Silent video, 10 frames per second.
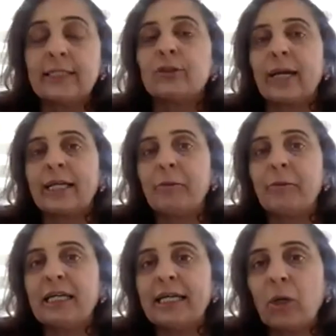So
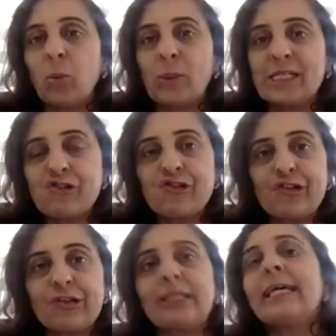anybody
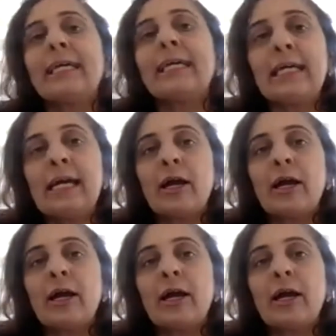questioning